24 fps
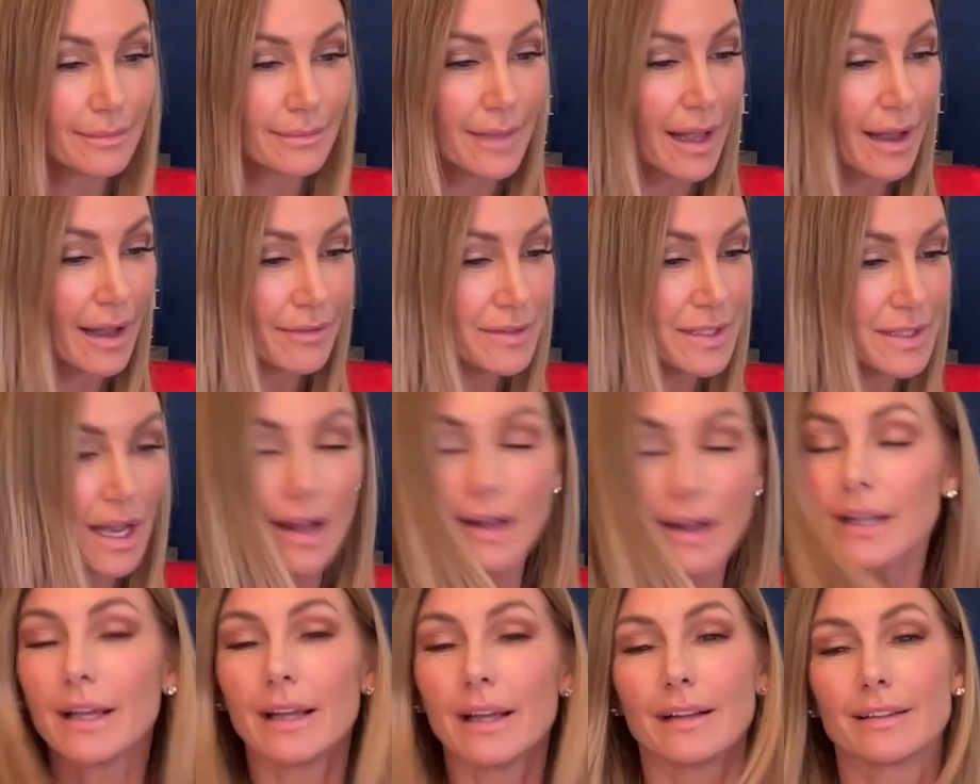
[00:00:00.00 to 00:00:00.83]
I've
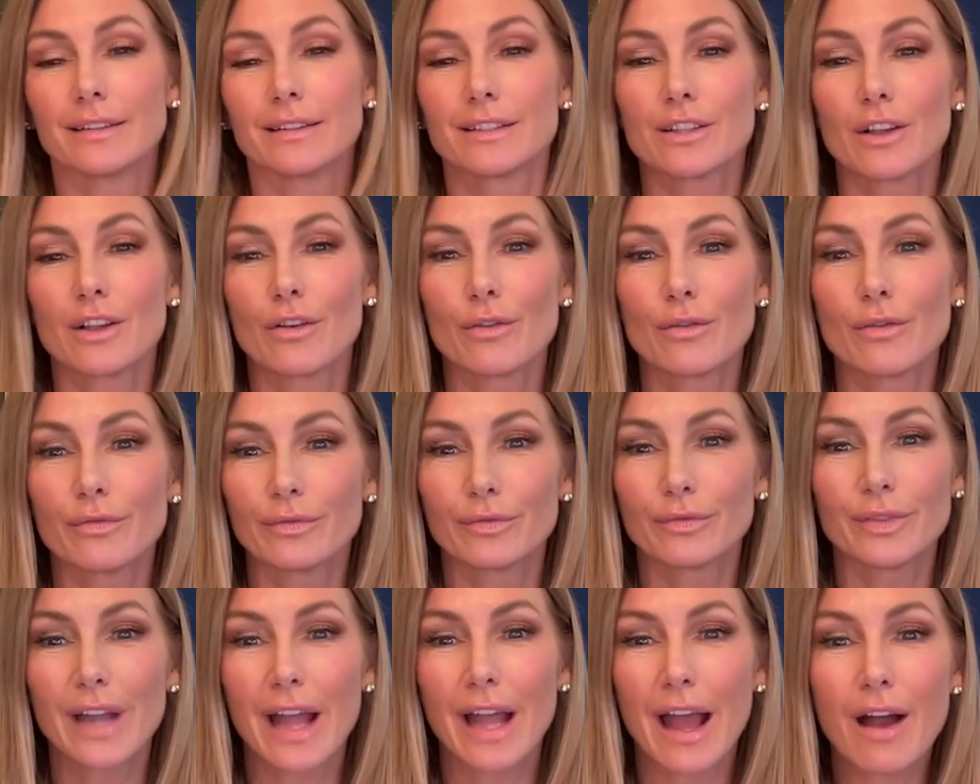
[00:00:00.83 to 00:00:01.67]
done it. So
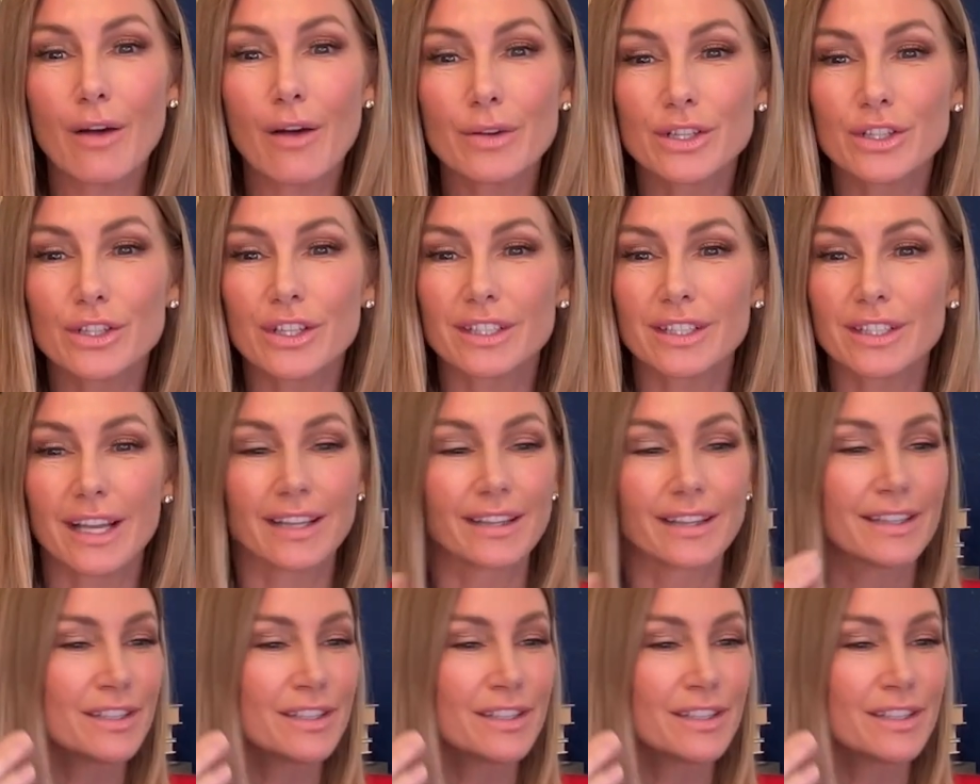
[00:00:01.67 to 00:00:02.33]
now it's just like,